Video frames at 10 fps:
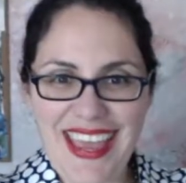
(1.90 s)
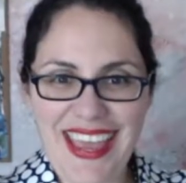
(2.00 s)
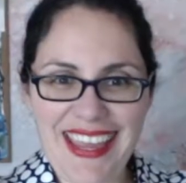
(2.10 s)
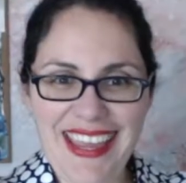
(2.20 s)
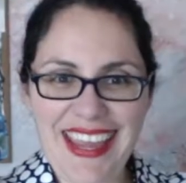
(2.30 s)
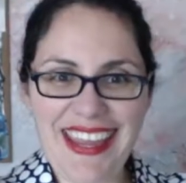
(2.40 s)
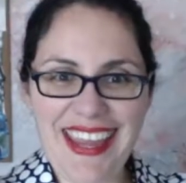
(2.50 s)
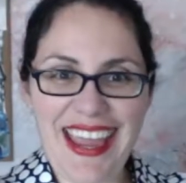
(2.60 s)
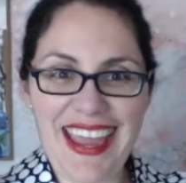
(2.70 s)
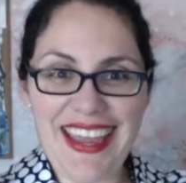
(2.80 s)
Hey, hey,
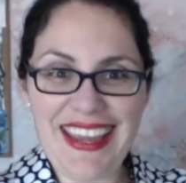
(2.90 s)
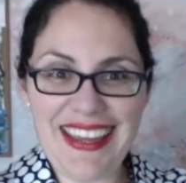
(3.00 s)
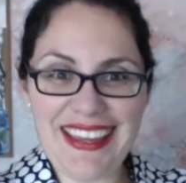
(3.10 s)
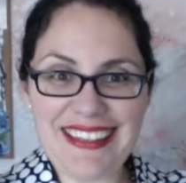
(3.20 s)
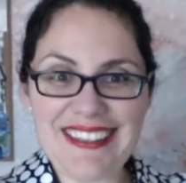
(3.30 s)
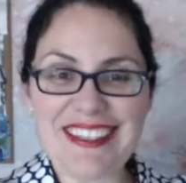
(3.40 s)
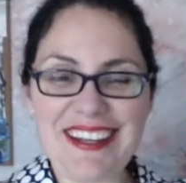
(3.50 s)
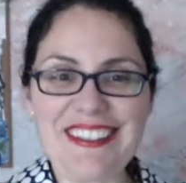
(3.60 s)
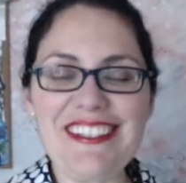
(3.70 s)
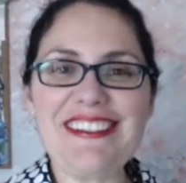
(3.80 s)
hey, it's
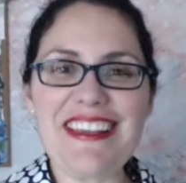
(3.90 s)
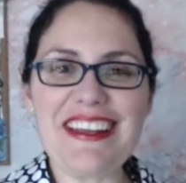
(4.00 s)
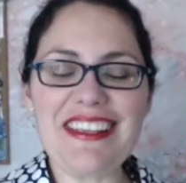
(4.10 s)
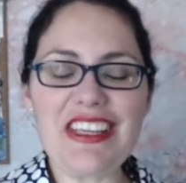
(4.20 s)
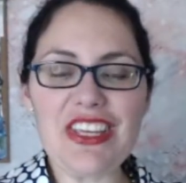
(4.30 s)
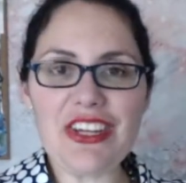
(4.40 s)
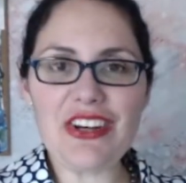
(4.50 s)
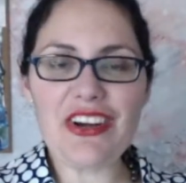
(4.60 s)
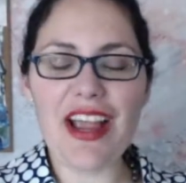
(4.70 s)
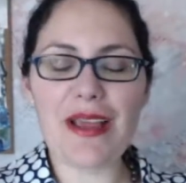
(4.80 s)
Dr. Lizette
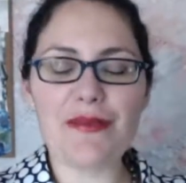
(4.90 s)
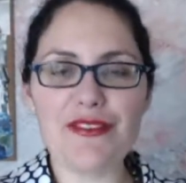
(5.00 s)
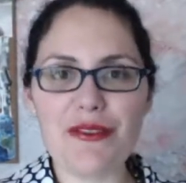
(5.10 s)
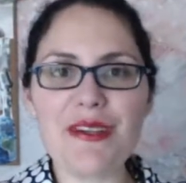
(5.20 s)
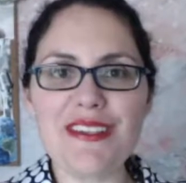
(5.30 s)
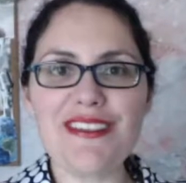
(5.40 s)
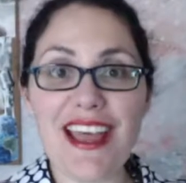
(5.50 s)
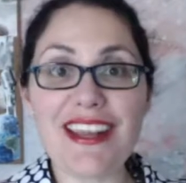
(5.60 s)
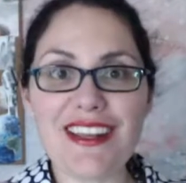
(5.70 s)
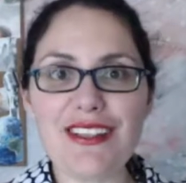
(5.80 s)
here. I am so
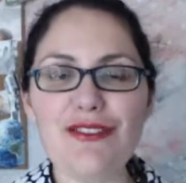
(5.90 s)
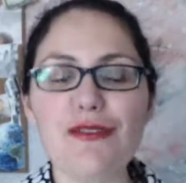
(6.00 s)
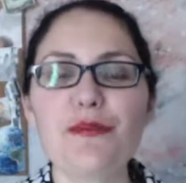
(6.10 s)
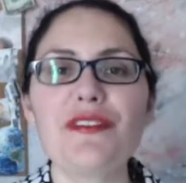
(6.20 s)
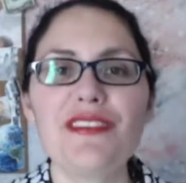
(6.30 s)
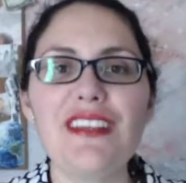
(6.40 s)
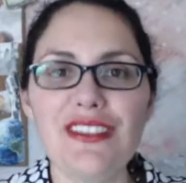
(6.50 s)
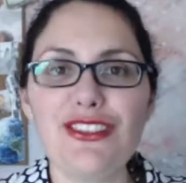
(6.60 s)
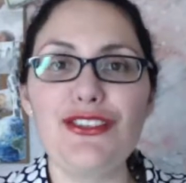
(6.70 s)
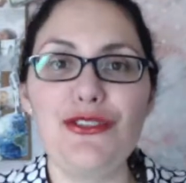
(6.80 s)
excited to present
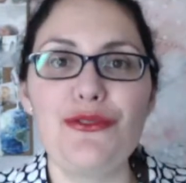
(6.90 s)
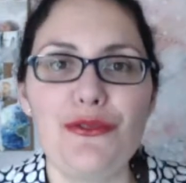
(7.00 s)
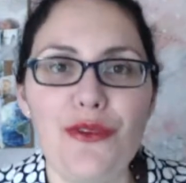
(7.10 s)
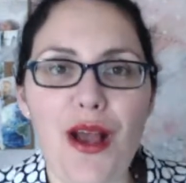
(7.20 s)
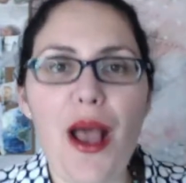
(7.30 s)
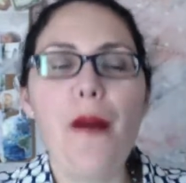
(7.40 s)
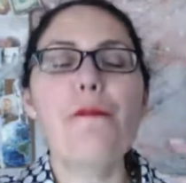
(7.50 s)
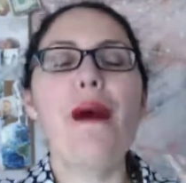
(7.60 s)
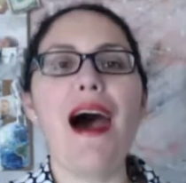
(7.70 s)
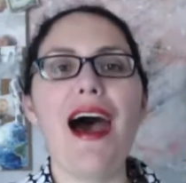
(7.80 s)
to you
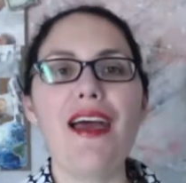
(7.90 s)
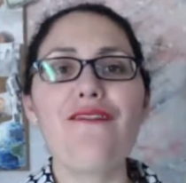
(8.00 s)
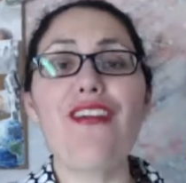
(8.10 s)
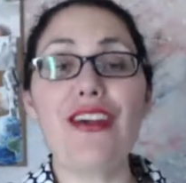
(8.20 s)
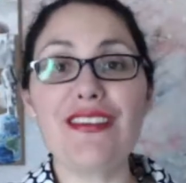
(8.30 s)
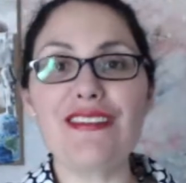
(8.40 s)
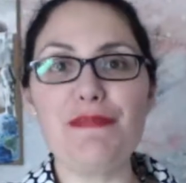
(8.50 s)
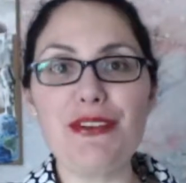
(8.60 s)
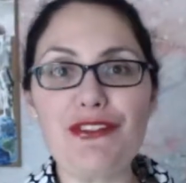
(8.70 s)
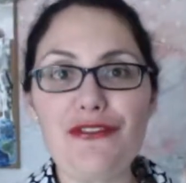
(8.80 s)
my very
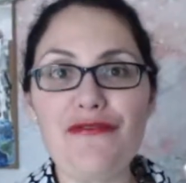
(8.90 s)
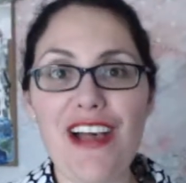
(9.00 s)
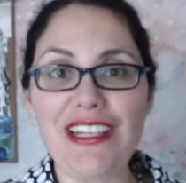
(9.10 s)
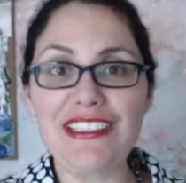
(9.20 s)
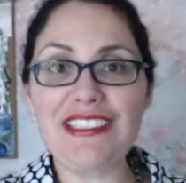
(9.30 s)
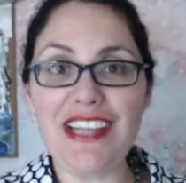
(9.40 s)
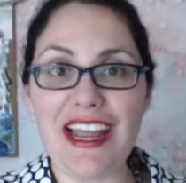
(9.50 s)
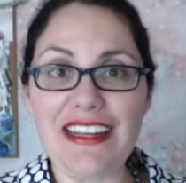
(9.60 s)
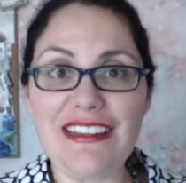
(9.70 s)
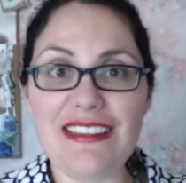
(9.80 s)
special
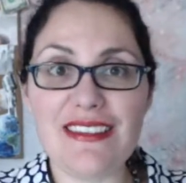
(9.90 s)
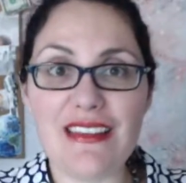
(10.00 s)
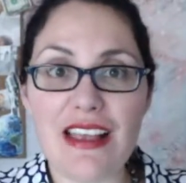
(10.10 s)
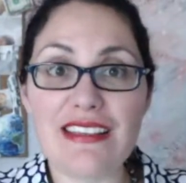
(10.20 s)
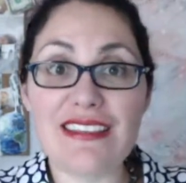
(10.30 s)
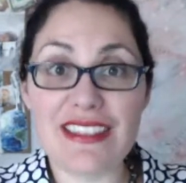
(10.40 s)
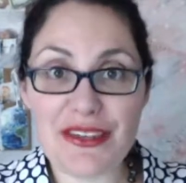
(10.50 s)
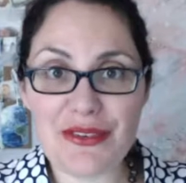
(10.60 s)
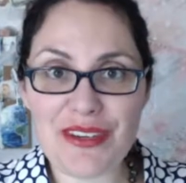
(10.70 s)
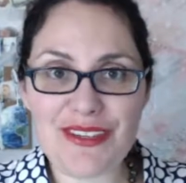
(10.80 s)
Valentine's
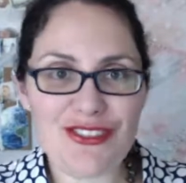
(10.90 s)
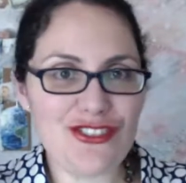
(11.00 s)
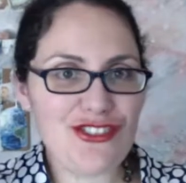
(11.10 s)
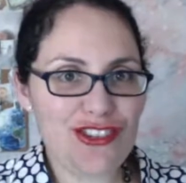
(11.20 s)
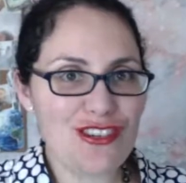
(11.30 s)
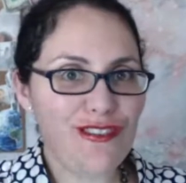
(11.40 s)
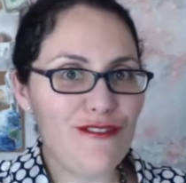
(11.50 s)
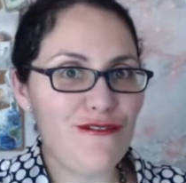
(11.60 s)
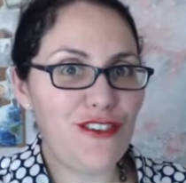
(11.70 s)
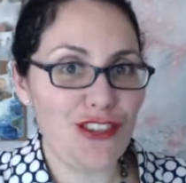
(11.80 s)
series
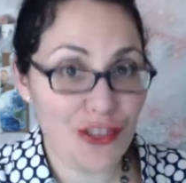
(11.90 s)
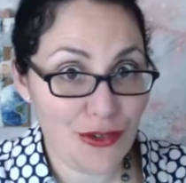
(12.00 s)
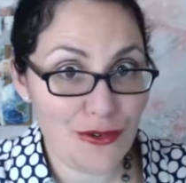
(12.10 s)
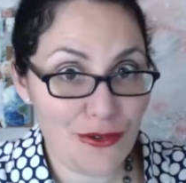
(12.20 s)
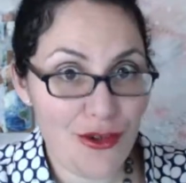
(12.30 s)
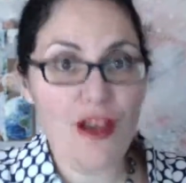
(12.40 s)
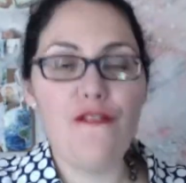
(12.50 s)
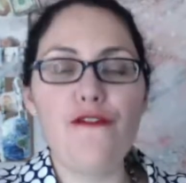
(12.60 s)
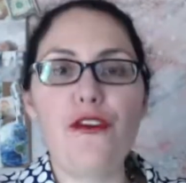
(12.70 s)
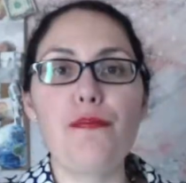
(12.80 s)
just for you,
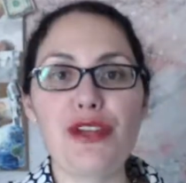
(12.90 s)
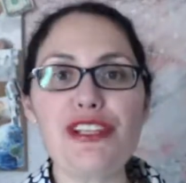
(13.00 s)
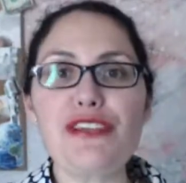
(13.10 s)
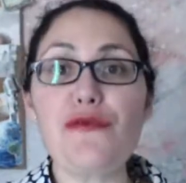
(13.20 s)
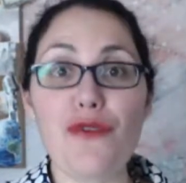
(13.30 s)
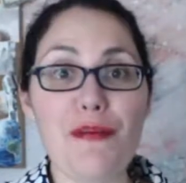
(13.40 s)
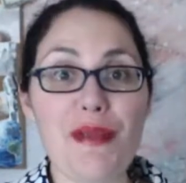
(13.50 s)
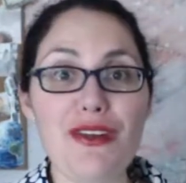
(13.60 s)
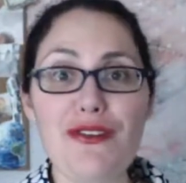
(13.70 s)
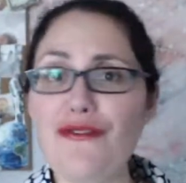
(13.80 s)
for brilliant
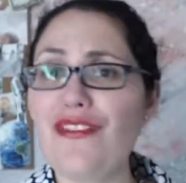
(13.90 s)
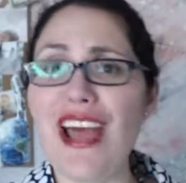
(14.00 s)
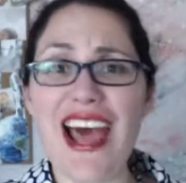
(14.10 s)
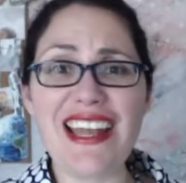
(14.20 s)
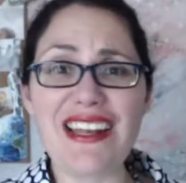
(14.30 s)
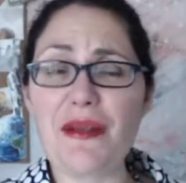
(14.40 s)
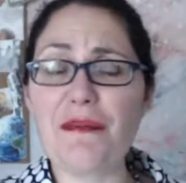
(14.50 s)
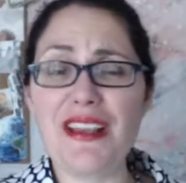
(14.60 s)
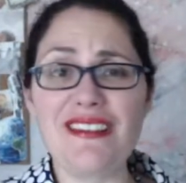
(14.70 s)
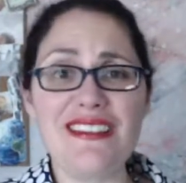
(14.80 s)
women who've got an
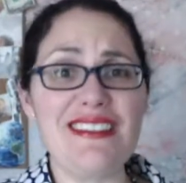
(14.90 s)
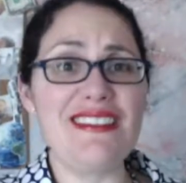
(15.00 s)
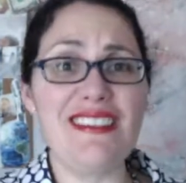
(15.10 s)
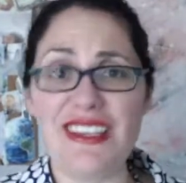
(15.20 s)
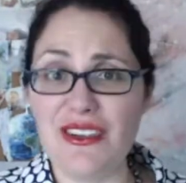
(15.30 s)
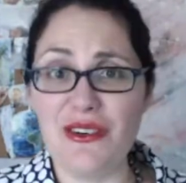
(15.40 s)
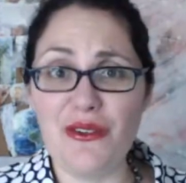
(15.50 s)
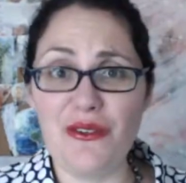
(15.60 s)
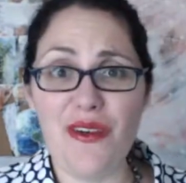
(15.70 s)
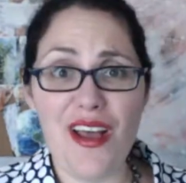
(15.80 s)
amazing
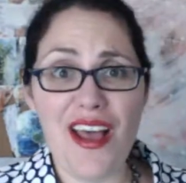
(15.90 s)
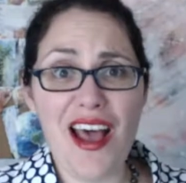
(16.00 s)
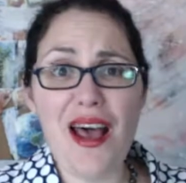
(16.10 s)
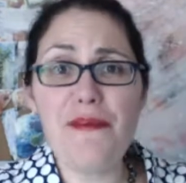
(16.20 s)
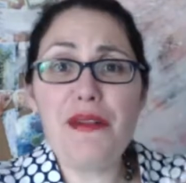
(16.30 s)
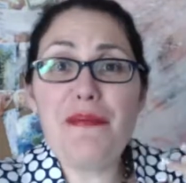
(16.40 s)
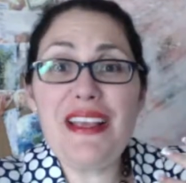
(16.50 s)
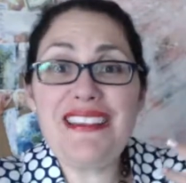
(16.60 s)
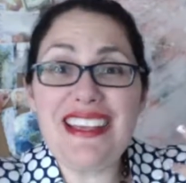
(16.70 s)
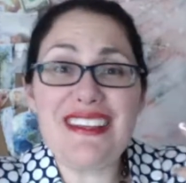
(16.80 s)
skill, an
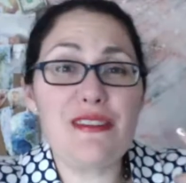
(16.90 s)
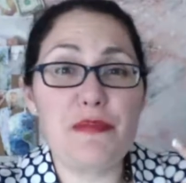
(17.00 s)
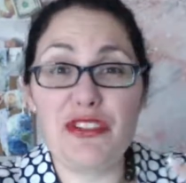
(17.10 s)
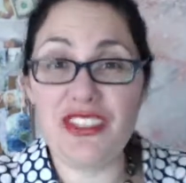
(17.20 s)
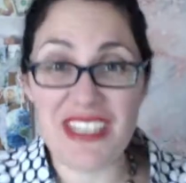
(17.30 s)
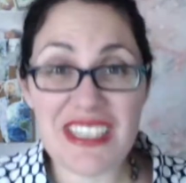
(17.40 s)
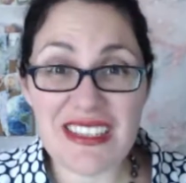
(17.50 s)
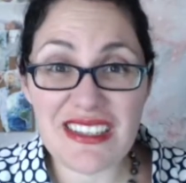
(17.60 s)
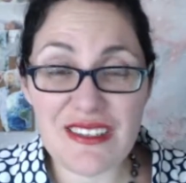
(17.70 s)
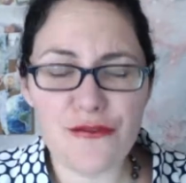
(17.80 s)
amazing
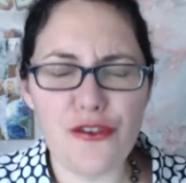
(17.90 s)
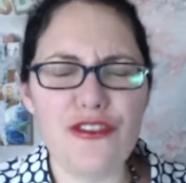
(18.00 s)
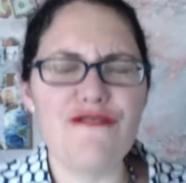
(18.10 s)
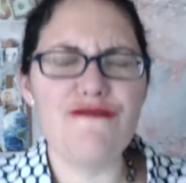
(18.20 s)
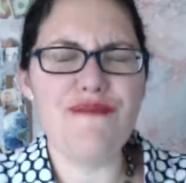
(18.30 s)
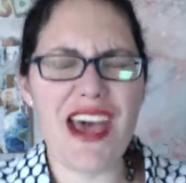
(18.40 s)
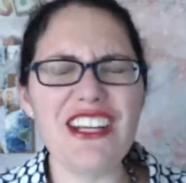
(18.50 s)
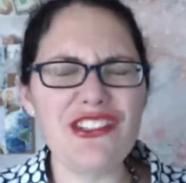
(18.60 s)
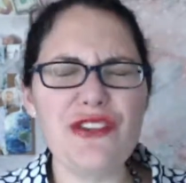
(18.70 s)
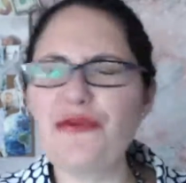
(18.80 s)
expertise, full of
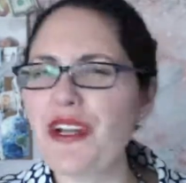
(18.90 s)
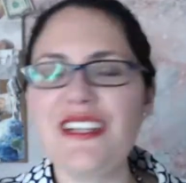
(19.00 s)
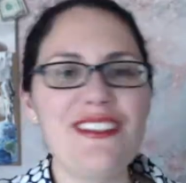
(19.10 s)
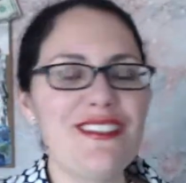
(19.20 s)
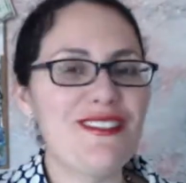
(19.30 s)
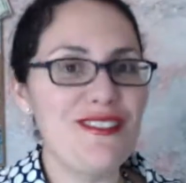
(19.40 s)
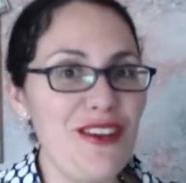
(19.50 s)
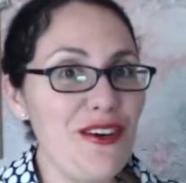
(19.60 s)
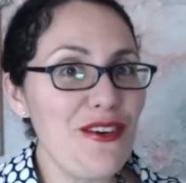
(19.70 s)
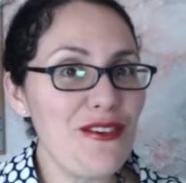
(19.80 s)
passion, ready to
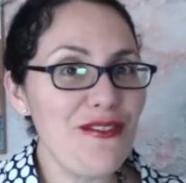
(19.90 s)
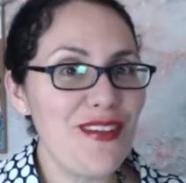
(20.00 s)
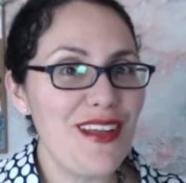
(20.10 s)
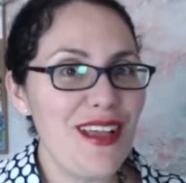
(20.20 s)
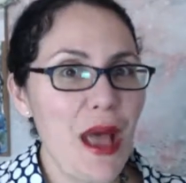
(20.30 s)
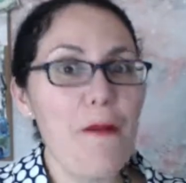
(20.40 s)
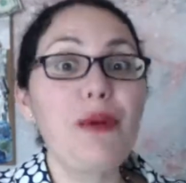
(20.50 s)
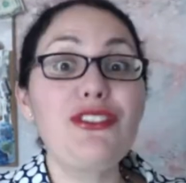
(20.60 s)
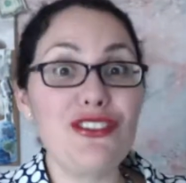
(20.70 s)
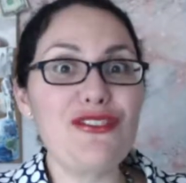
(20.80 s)
serve,
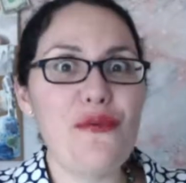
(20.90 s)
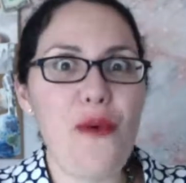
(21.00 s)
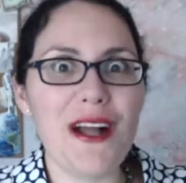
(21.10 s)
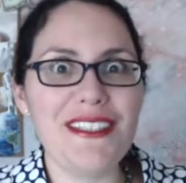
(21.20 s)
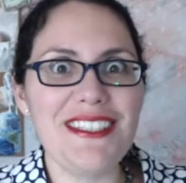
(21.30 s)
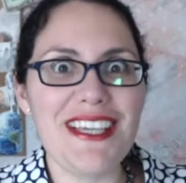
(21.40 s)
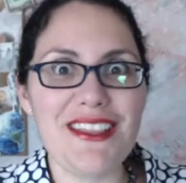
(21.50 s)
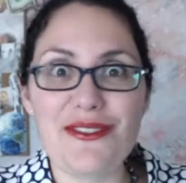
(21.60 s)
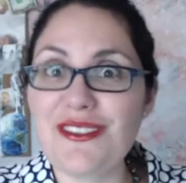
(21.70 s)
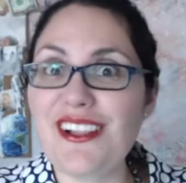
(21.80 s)
but just want to
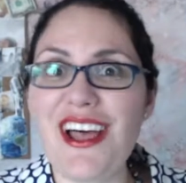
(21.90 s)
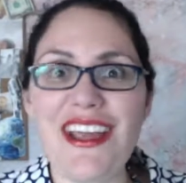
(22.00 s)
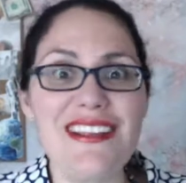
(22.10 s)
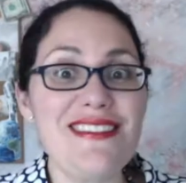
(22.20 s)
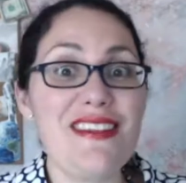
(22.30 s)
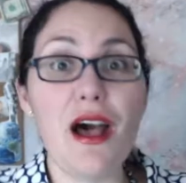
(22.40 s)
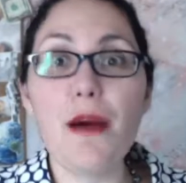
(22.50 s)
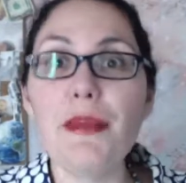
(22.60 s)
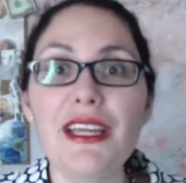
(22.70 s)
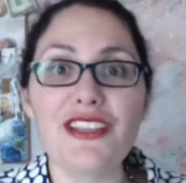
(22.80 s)
get those clients
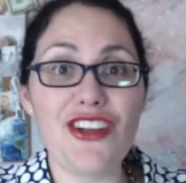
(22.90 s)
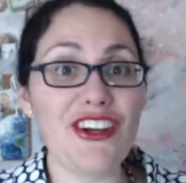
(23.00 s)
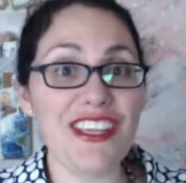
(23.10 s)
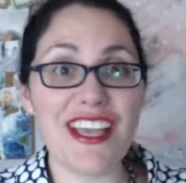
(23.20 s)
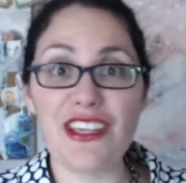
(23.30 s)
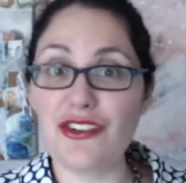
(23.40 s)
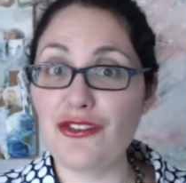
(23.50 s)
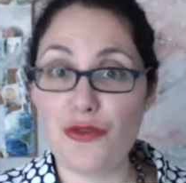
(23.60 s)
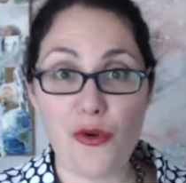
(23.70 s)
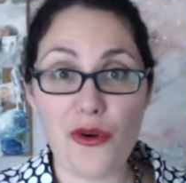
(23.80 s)
coming, knocking at your
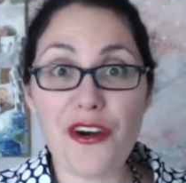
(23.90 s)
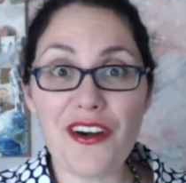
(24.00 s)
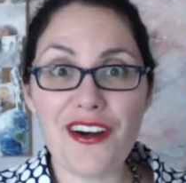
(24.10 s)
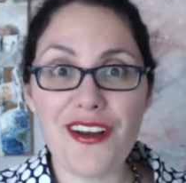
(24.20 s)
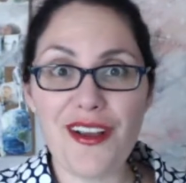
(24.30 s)
door,